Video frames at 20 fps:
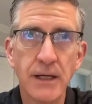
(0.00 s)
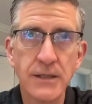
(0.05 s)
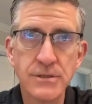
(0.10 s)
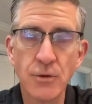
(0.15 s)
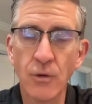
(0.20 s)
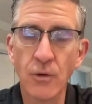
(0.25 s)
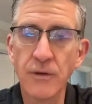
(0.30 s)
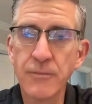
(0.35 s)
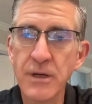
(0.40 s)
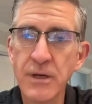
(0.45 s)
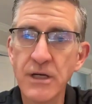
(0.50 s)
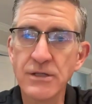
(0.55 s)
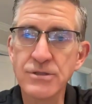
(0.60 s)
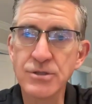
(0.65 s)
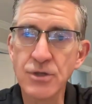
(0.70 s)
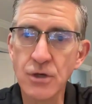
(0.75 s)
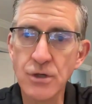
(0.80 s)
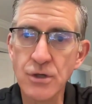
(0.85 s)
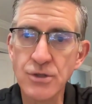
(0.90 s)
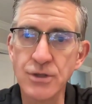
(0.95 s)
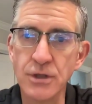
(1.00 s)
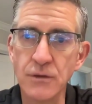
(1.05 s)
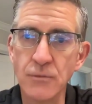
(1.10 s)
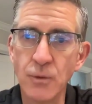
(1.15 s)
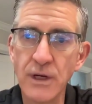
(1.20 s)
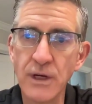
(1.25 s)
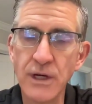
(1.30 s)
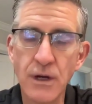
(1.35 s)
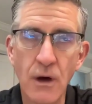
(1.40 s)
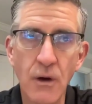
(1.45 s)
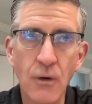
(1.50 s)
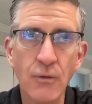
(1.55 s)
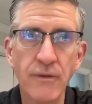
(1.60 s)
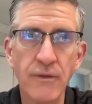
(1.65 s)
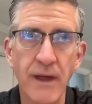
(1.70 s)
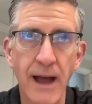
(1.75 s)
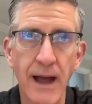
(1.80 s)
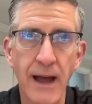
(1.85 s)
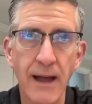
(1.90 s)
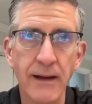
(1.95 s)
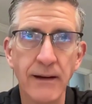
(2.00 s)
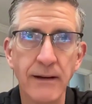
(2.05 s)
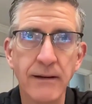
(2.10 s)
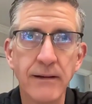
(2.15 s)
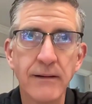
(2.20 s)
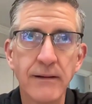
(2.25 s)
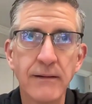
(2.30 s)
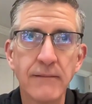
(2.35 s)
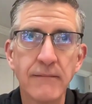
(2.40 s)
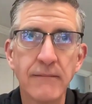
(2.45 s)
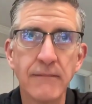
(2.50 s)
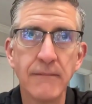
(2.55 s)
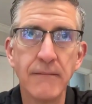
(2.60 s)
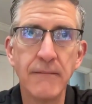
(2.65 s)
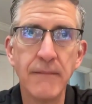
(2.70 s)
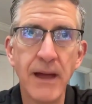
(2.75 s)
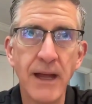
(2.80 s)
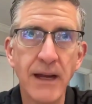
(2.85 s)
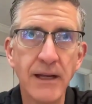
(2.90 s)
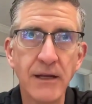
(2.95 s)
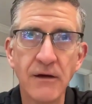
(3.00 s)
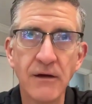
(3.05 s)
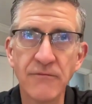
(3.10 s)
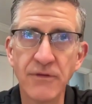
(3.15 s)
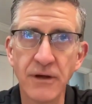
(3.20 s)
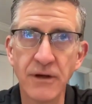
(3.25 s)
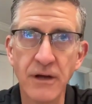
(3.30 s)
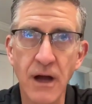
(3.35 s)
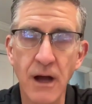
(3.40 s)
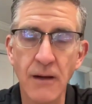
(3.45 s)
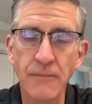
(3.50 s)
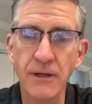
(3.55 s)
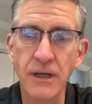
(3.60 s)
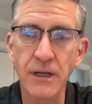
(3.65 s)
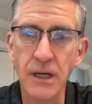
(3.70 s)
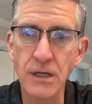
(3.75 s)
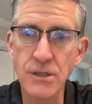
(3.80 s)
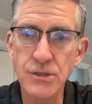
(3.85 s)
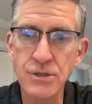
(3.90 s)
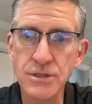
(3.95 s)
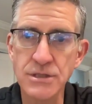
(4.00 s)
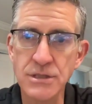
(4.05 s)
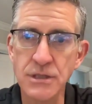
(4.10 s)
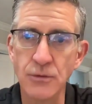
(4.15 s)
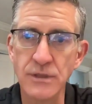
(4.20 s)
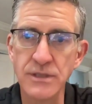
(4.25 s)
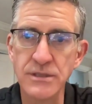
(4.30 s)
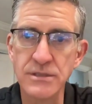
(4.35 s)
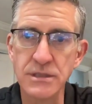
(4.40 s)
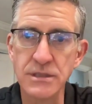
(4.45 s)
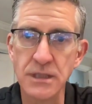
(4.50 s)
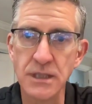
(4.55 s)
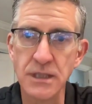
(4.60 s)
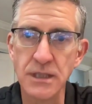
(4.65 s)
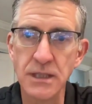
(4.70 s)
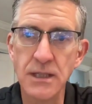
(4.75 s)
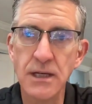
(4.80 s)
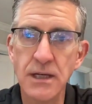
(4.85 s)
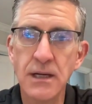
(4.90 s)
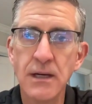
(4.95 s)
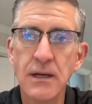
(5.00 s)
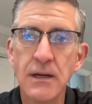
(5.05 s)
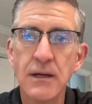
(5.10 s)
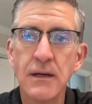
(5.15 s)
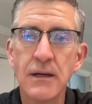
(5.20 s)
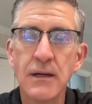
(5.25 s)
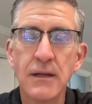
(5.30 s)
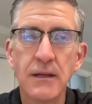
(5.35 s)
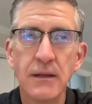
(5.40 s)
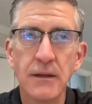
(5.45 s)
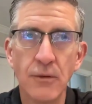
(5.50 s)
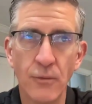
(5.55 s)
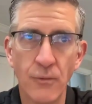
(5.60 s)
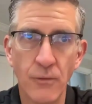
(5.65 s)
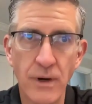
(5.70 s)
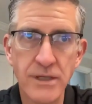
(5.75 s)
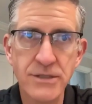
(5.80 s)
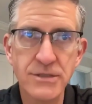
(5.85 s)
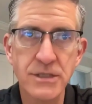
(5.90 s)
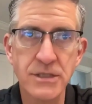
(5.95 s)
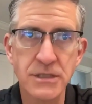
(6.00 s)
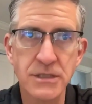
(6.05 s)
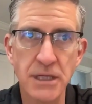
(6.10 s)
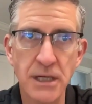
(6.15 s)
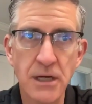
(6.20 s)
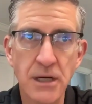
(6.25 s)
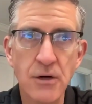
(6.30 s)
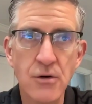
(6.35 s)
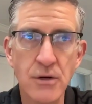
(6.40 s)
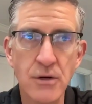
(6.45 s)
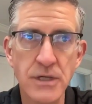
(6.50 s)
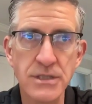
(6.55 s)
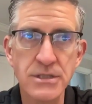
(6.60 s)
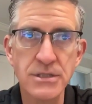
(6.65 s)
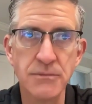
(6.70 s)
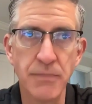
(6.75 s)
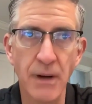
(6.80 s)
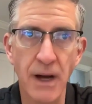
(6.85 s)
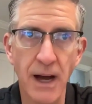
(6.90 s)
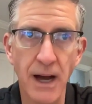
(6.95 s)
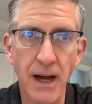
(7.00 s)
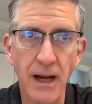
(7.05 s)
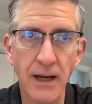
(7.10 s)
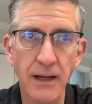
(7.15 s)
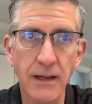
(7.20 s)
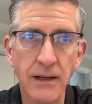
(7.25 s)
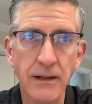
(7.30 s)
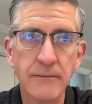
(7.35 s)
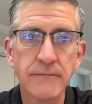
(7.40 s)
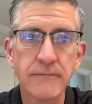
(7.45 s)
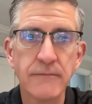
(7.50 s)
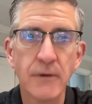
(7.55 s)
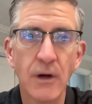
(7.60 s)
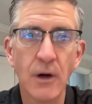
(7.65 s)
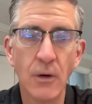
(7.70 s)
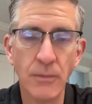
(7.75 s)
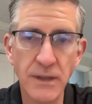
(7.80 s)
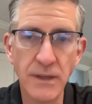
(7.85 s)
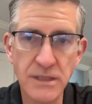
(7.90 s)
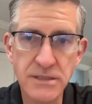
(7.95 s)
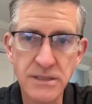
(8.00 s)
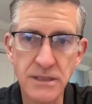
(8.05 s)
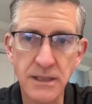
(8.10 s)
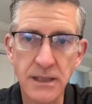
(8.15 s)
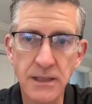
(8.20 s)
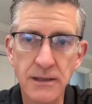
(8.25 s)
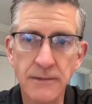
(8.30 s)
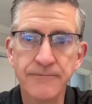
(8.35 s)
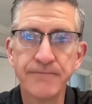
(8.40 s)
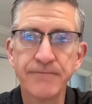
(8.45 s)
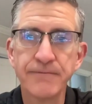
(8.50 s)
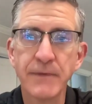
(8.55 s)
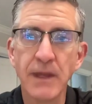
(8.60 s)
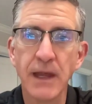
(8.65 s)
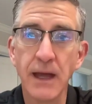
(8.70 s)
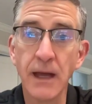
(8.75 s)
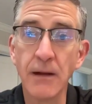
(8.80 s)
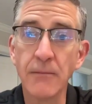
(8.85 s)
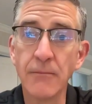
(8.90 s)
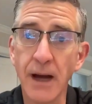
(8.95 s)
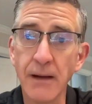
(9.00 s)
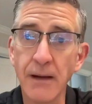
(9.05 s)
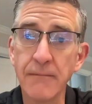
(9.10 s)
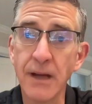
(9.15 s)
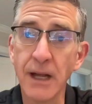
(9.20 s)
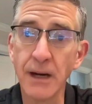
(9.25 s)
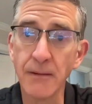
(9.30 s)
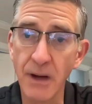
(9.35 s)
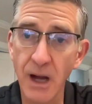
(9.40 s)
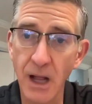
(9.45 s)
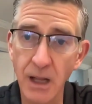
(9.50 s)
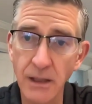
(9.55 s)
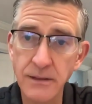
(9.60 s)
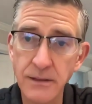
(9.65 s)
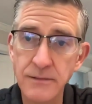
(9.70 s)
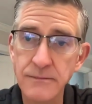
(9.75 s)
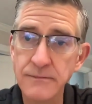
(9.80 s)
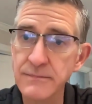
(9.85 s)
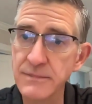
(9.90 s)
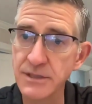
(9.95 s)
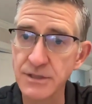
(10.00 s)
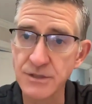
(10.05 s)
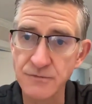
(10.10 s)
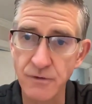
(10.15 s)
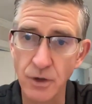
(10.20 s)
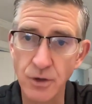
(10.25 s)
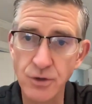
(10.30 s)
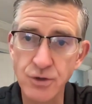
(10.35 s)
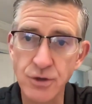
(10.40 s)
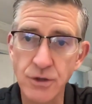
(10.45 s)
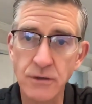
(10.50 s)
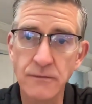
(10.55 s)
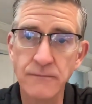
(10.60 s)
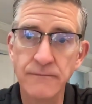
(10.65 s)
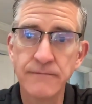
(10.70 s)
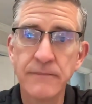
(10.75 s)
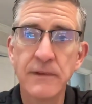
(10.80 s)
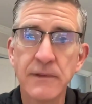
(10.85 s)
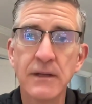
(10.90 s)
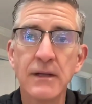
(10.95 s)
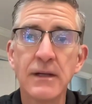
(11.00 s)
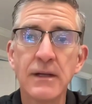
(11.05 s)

And as an orthopedic surgeon, we know that many of the complications that we see, the risk is increased by obesity and by metabolic dysfunction.